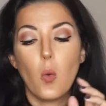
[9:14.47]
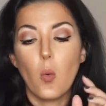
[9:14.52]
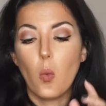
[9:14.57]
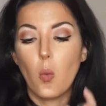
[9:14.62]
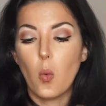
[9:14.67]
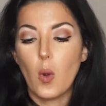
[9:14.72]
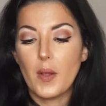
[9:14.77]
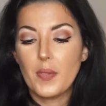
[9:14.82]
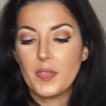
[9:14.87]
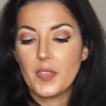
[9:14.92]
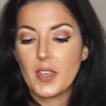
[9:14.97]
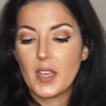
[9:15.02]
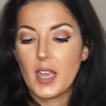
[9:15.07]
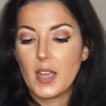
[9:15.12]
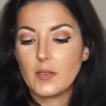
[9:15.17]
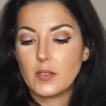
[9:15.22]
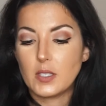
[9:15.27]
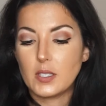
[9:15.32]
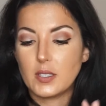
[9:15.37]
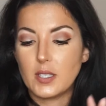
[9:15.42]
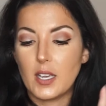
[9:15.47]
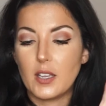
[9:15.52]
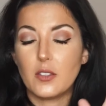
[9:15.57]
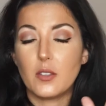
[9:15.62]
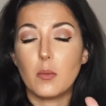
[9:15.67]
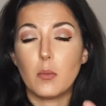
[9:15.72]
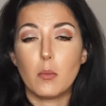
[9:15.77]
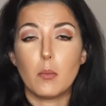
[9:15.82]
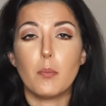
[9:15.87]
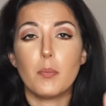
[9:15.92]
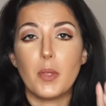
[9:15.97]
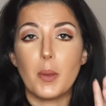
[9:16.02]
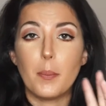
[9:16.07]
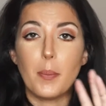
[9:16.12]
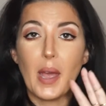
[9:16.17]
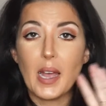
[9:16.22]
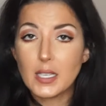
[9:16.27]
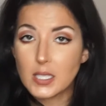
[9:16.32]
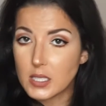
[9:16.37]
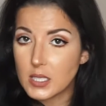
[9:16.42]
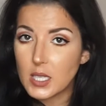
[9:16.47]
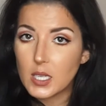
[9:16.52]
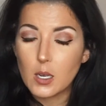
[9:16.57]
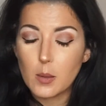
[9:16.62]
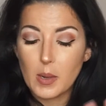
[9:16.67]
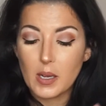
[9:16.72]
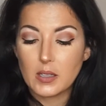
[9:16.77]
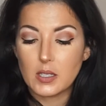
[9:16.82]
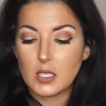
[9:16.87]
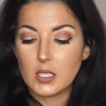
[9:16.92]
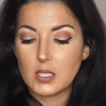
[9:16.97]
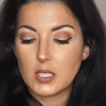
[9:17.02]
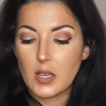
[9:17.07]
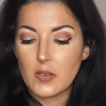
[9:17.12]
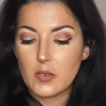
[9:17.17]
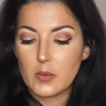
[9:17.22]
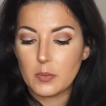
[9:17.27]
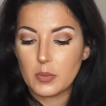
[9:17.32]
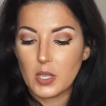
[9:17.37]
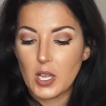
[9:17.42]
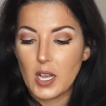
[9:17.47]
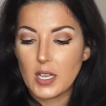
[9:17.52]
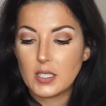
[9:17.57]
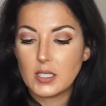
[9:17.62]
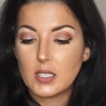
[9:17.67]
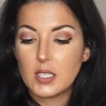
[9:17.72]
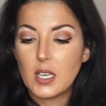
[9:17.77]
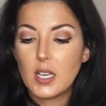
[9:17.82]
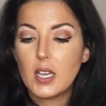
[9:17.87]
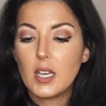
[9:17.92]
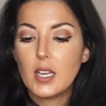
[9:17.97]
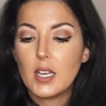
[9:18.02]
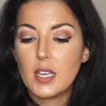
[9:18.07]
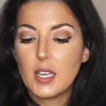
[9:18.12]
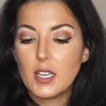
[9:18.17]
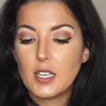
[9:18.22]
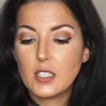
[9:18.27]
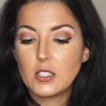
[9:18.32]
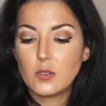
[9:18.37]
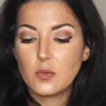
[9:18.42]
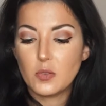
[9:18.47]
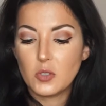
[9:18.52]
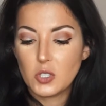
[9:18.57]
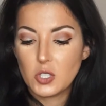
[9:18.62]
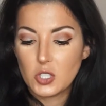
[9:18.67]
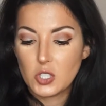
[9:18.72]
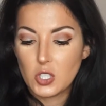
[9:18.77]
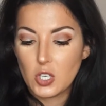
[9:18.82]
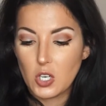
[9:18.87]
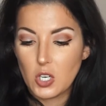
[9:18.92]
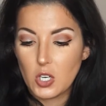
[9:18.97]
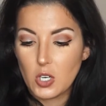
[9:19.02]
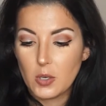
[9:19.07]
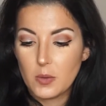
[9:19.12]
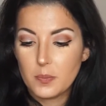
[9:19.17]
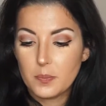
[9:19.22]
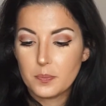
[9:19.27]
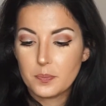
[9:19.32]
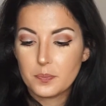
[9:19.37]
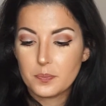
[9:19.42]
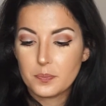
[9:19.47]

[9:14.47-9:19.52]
One thing I have to say, the best thing about this 7 Plus is for sure